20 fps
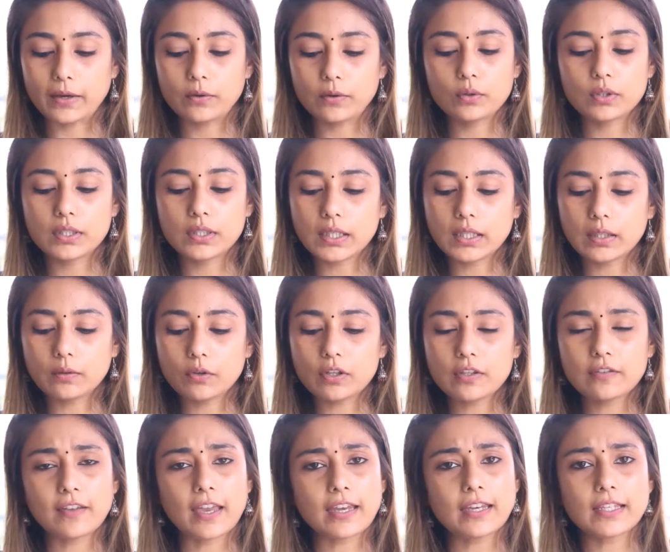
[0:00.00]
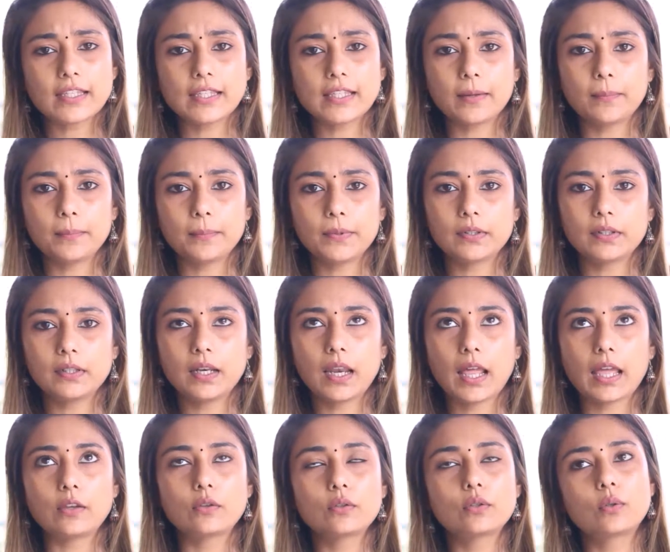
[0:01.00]
my routine was very simple.
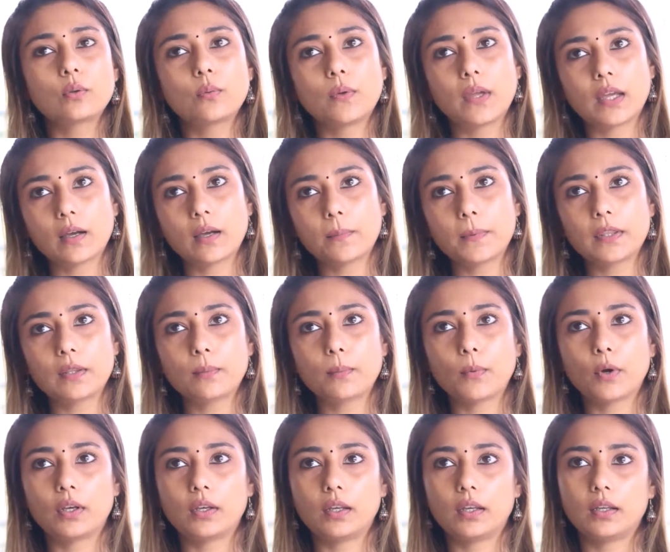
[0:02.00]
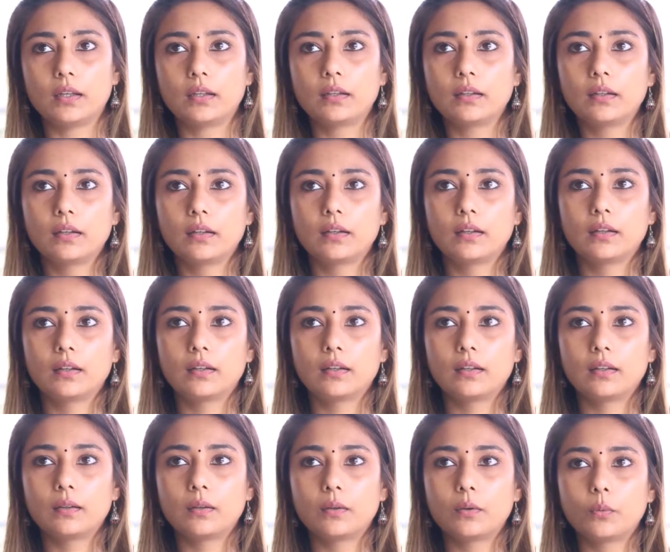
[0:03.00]
I used to wake up in the morning
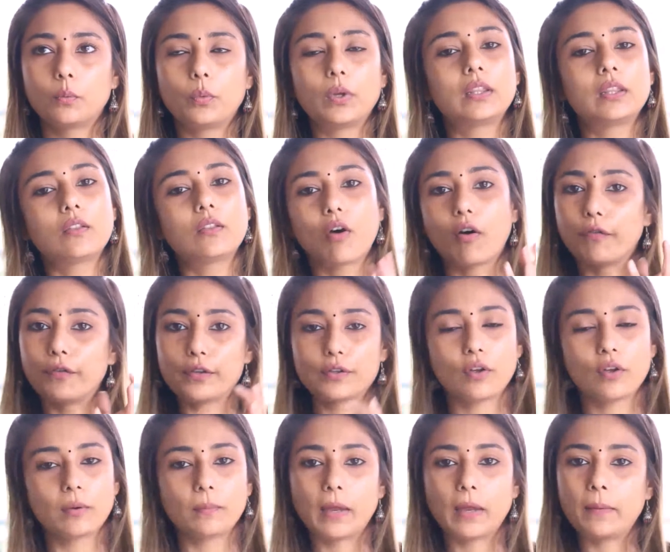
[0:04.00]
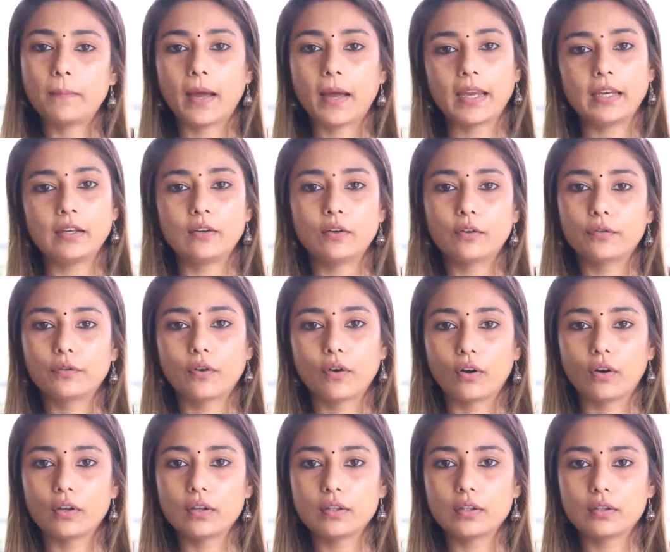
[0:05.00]
with office on my mind, of
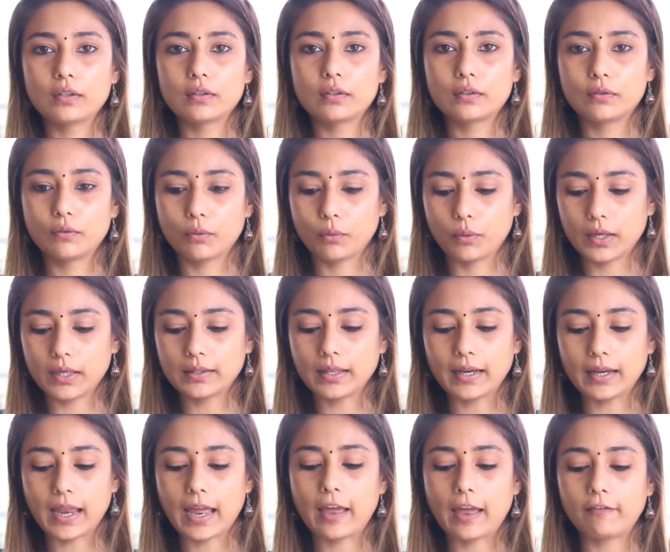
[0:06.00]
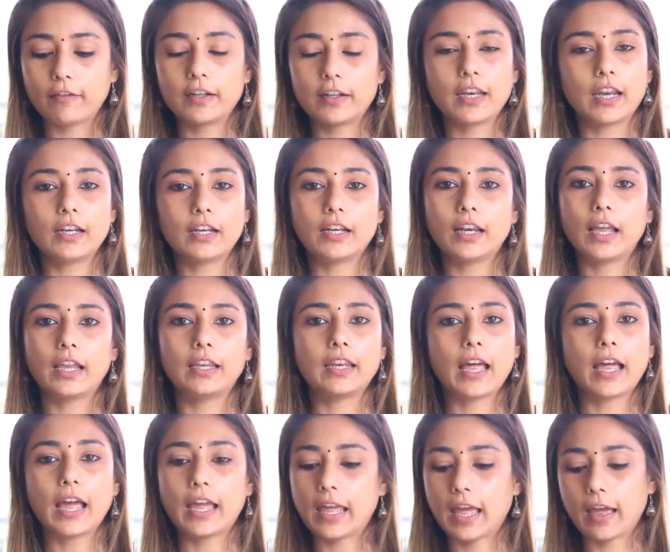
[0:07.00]
course, knowing that I have a deadline
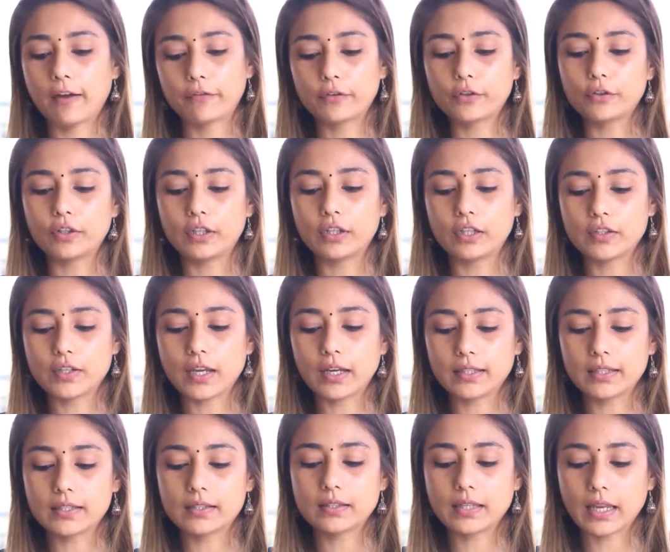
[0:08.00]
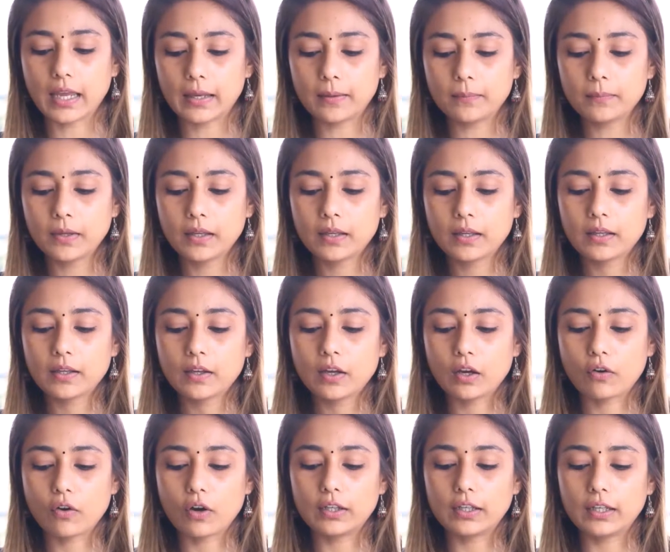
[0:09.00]
I have to reach at this time.
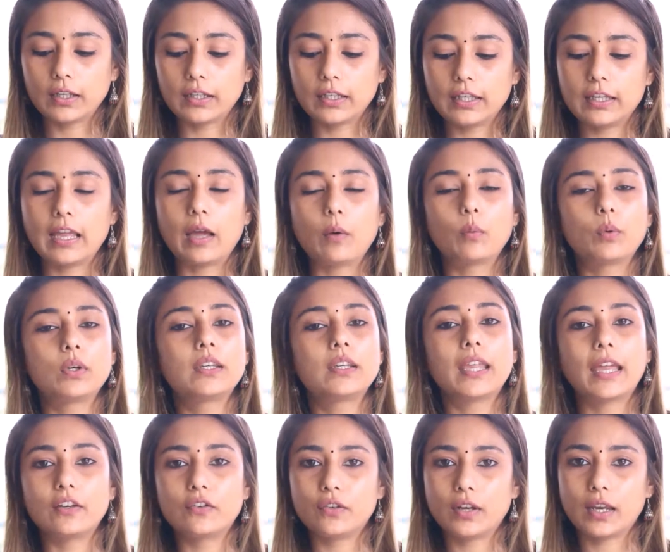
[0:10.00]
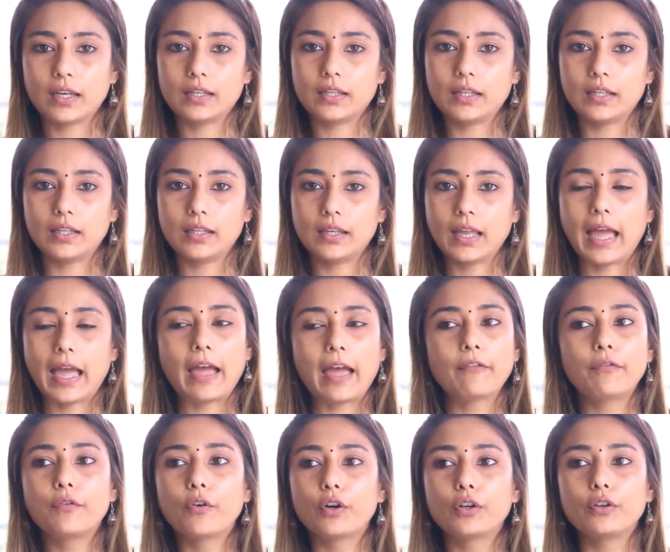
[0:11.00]
Accordingly, I would get ready. I have
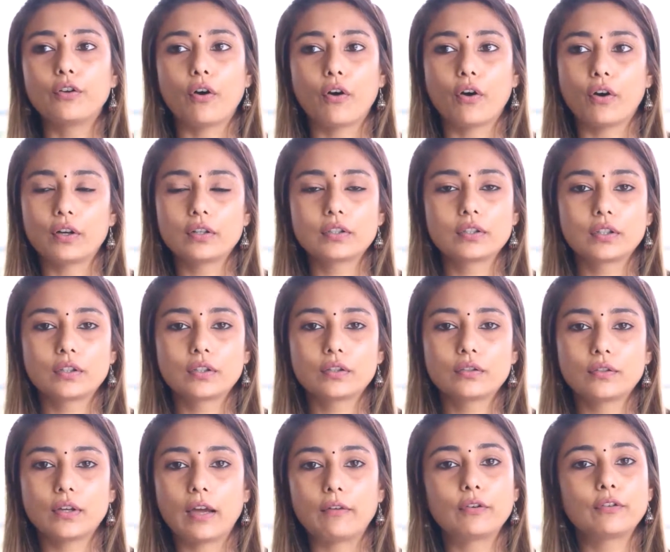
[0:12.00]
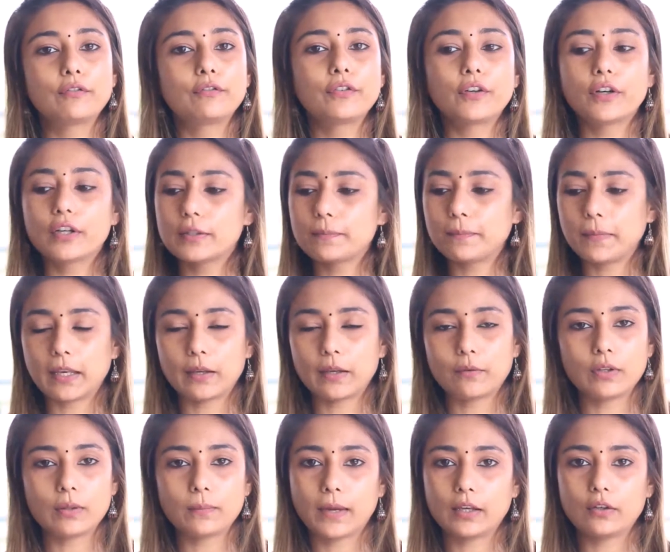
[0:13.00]
4 dogs, so I would first play
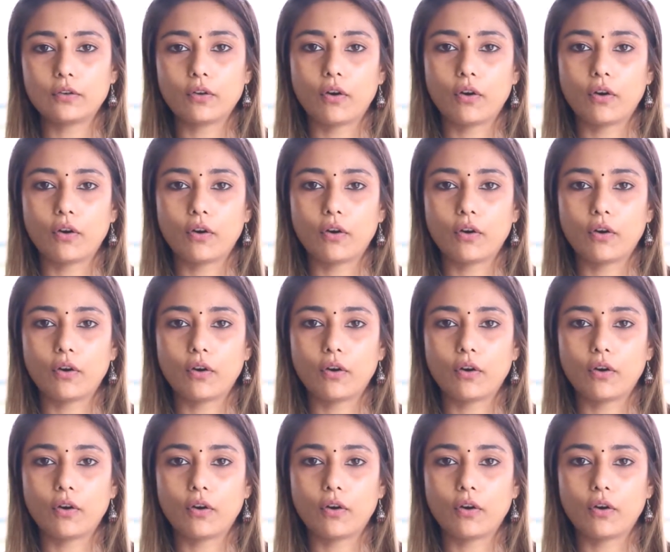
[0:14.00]
with my